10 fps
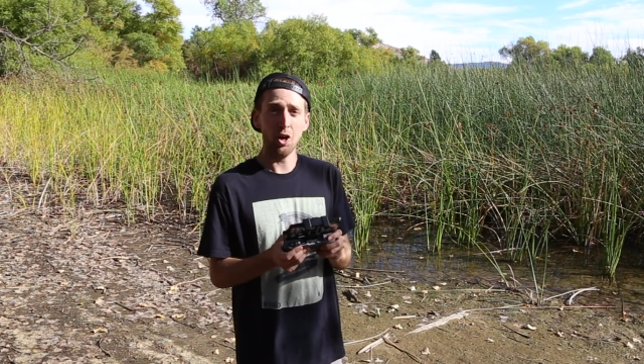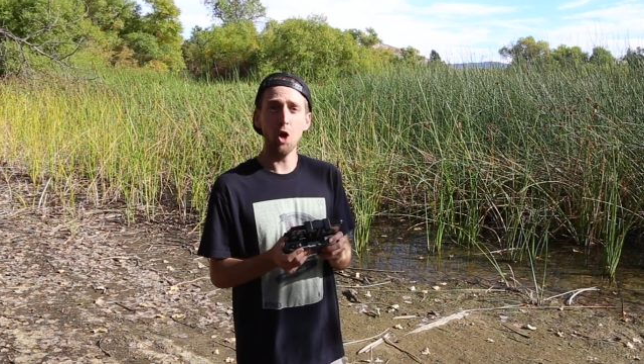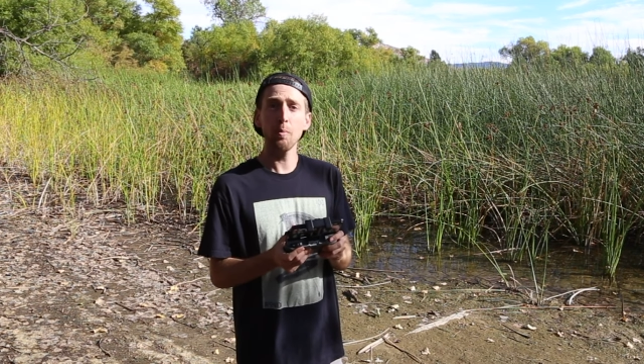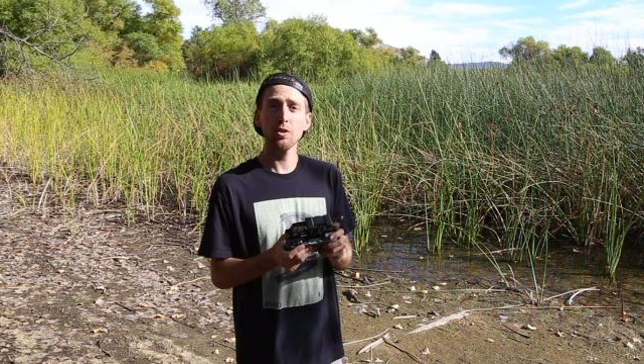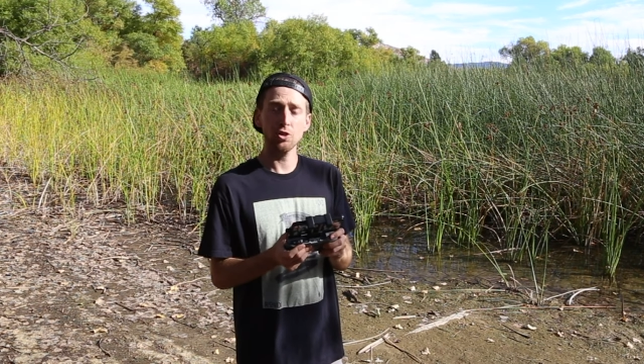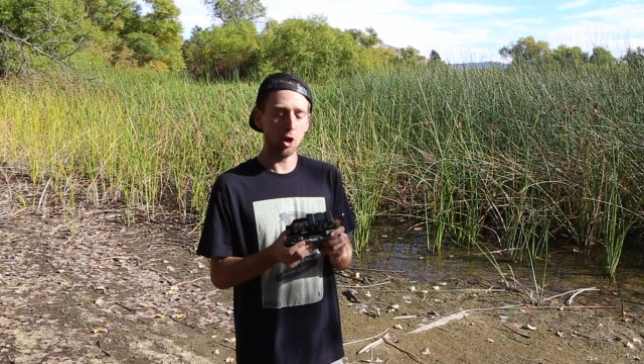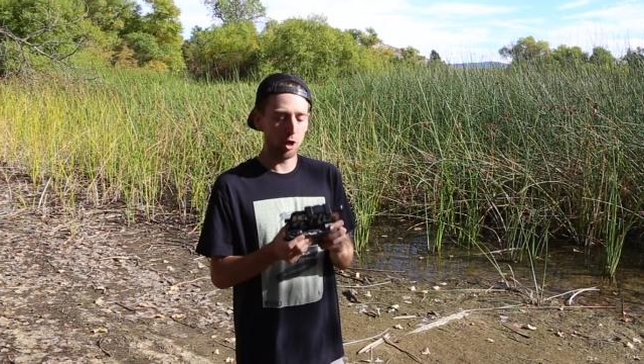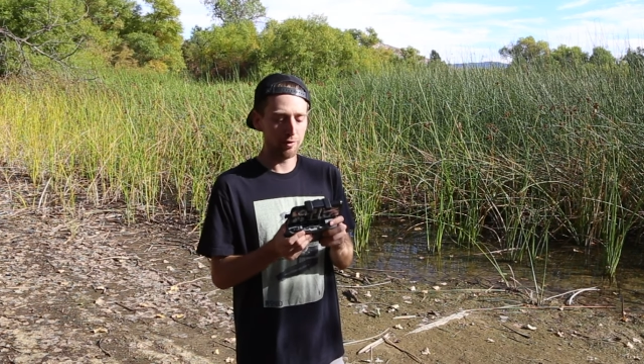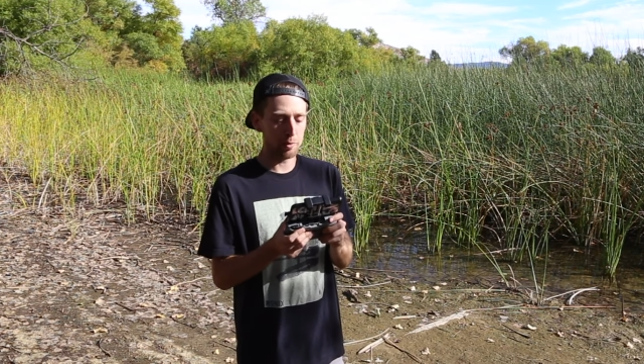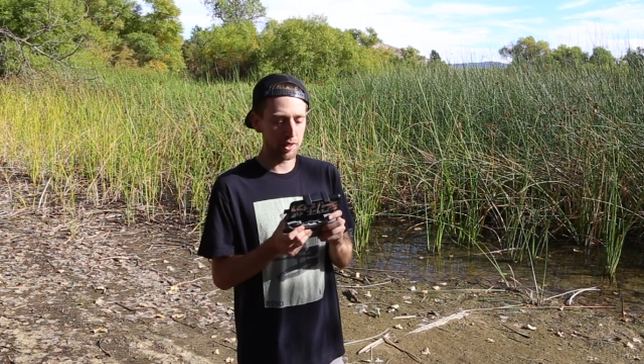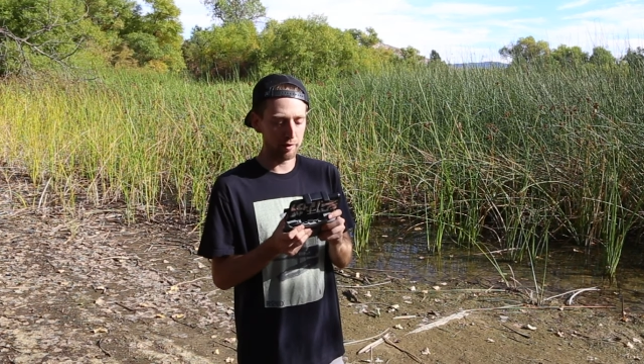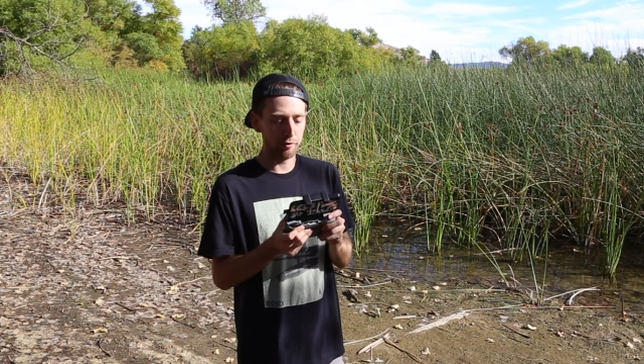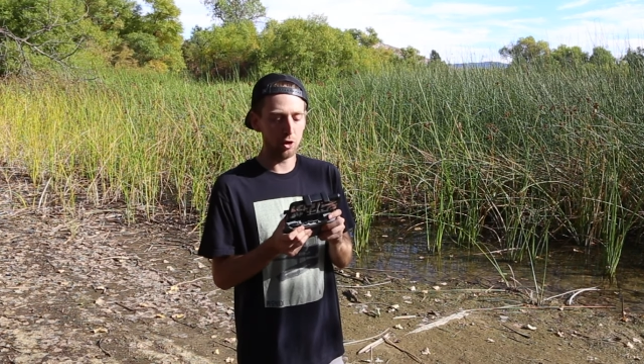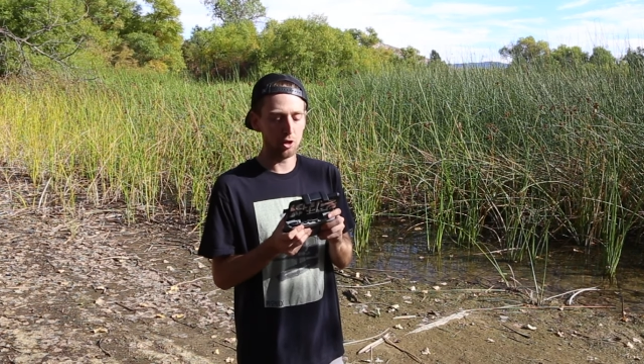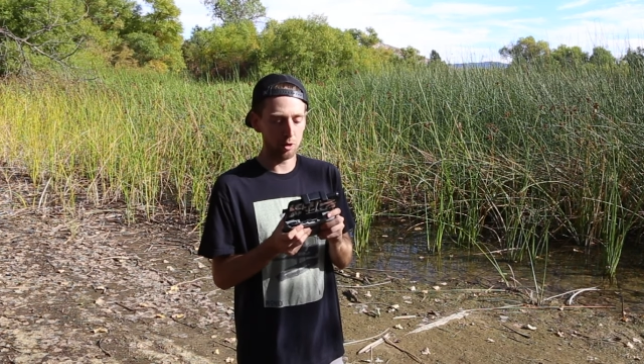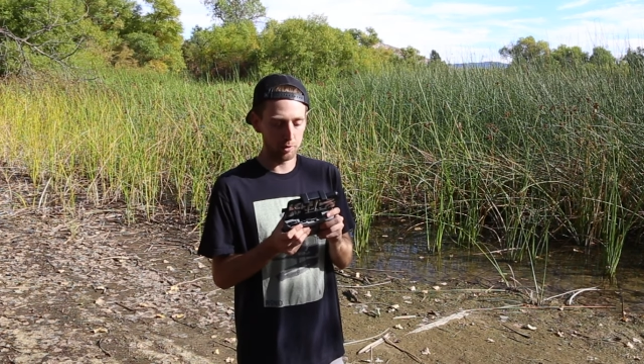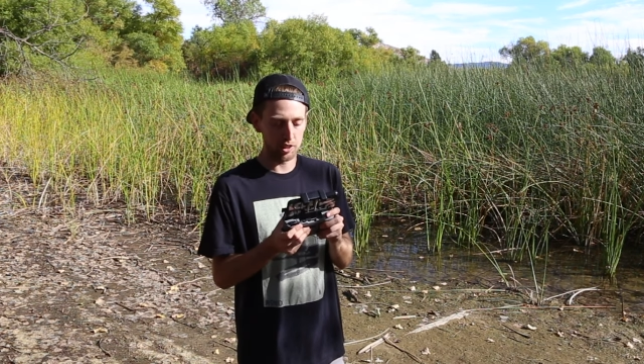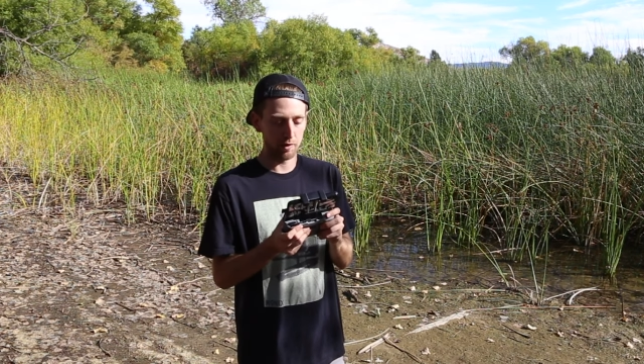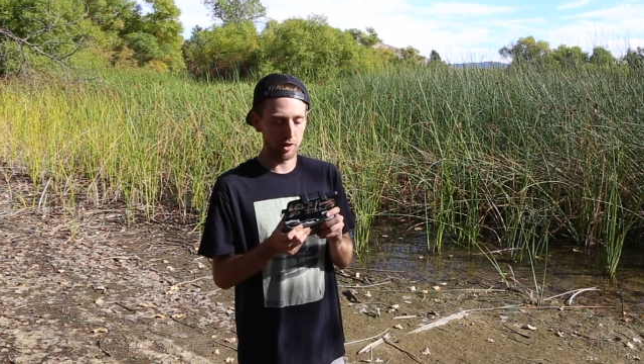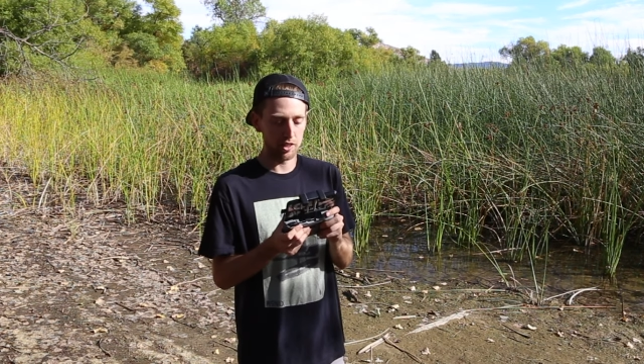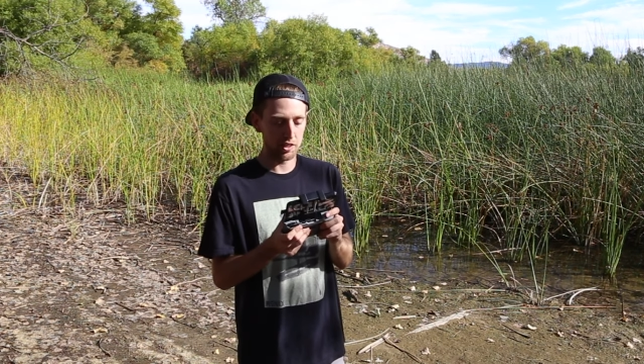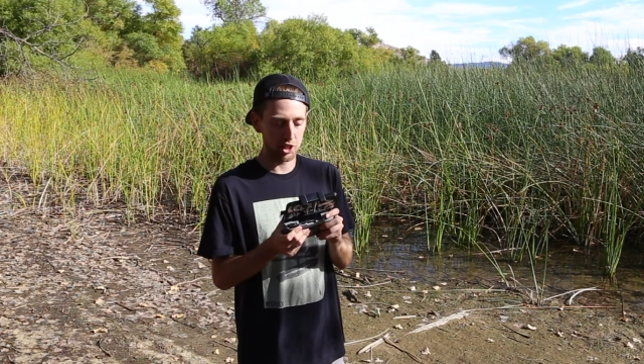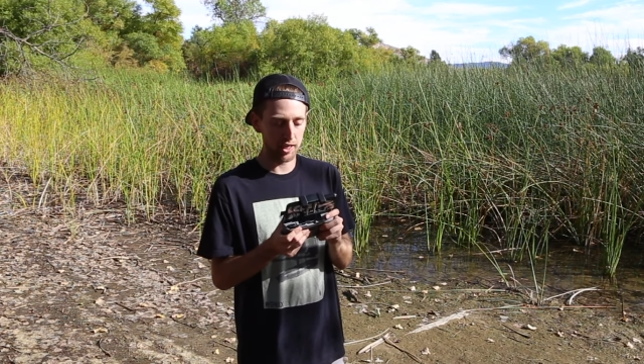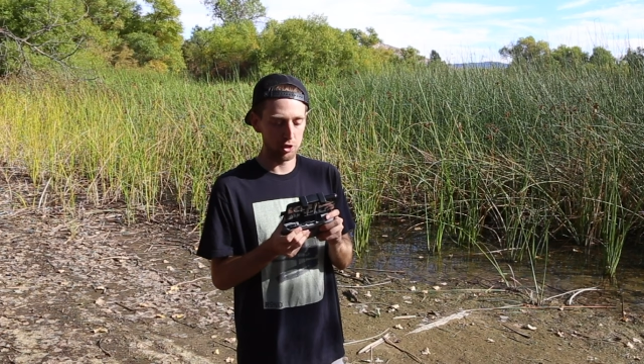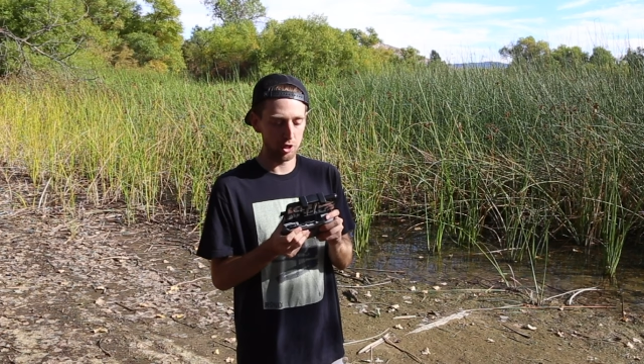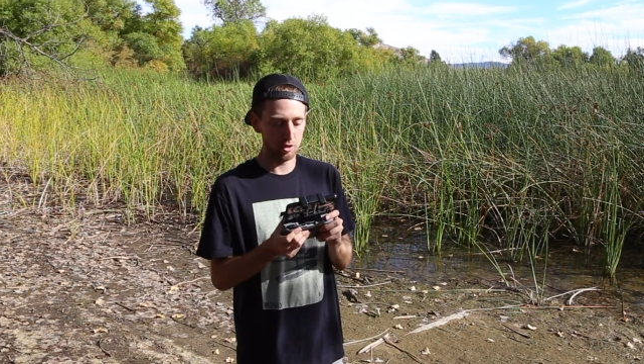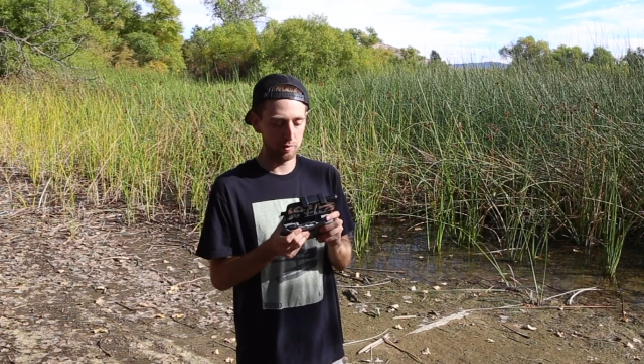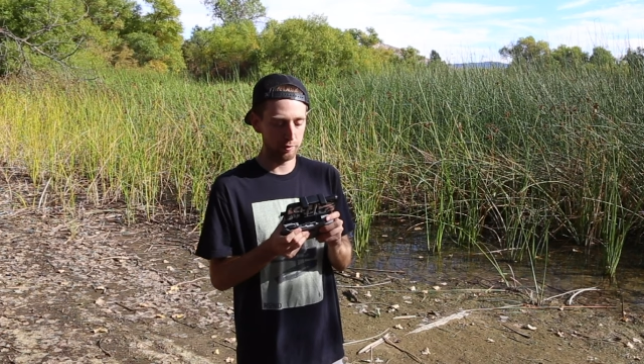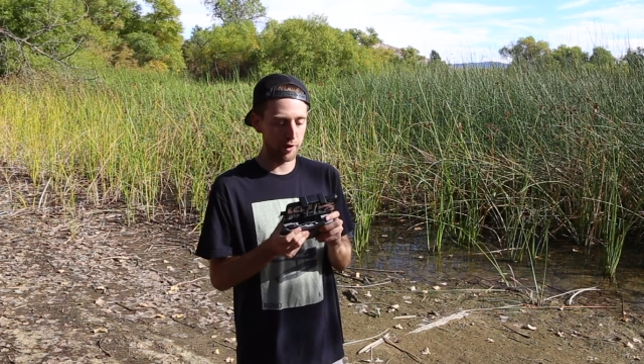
almost all of them, and I've flown almost every DJI drone.